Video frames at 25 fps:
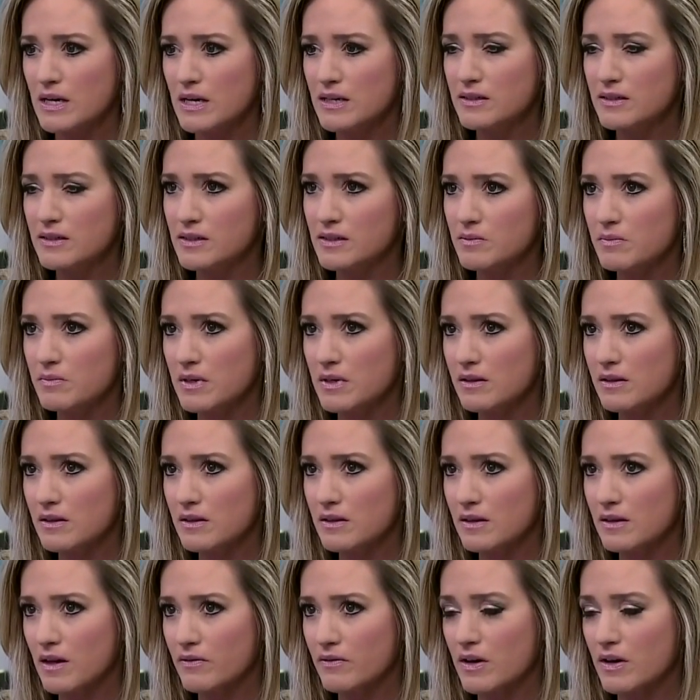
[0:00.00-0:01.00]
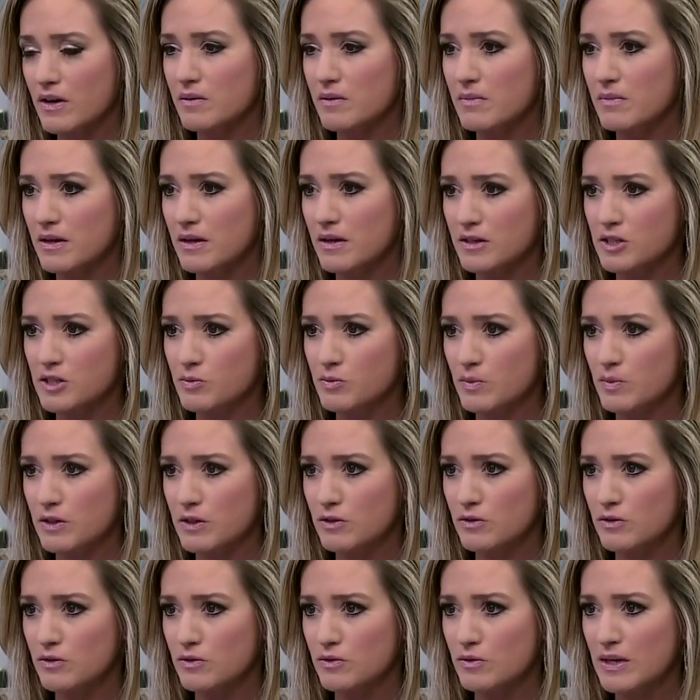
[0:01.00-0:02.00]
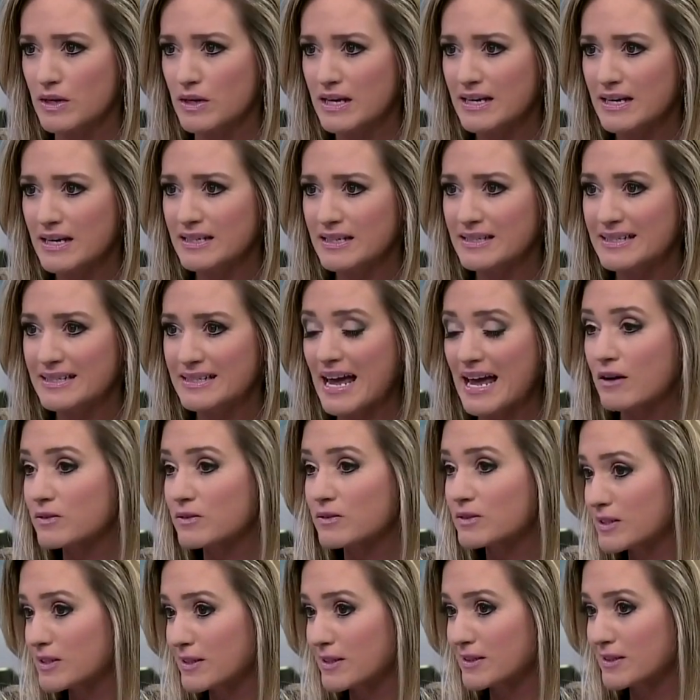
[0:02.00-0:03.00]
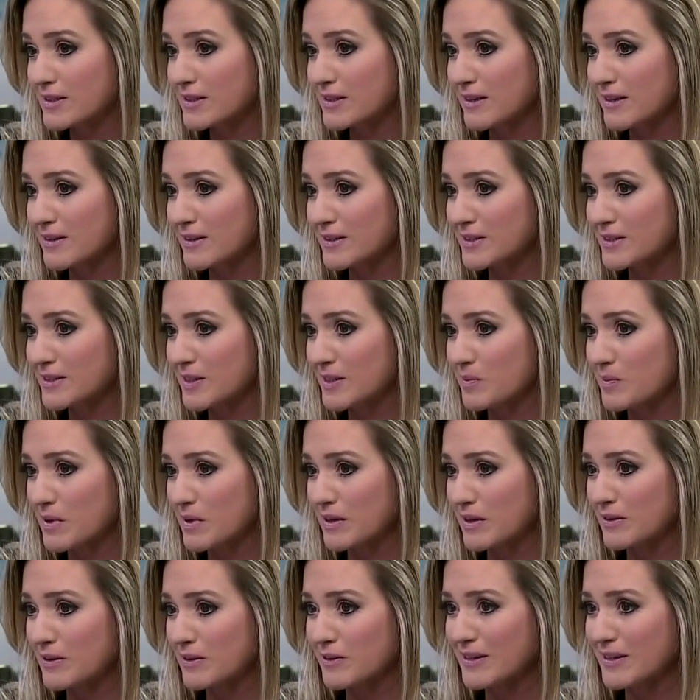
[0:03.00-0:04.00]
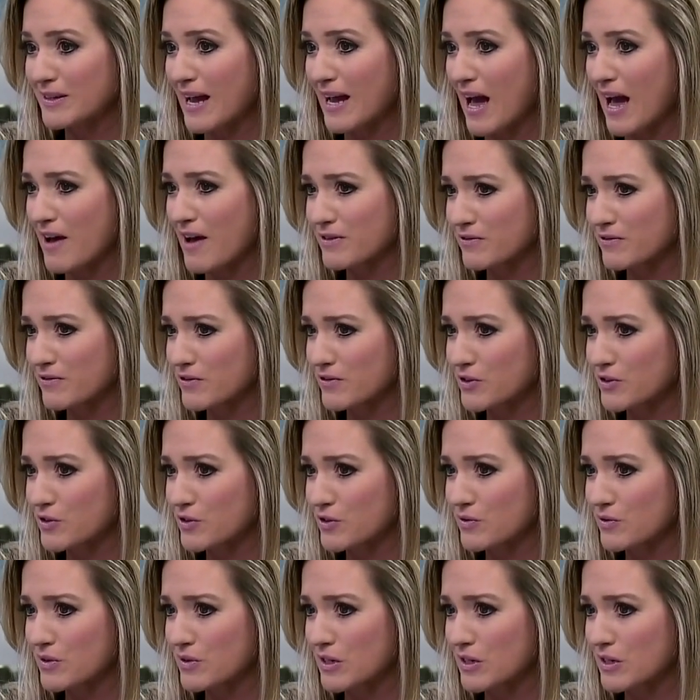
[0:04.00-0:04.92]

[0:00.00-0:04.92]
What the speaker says: Does it mean that I've got a management who now says they listened but clearly haven't for 2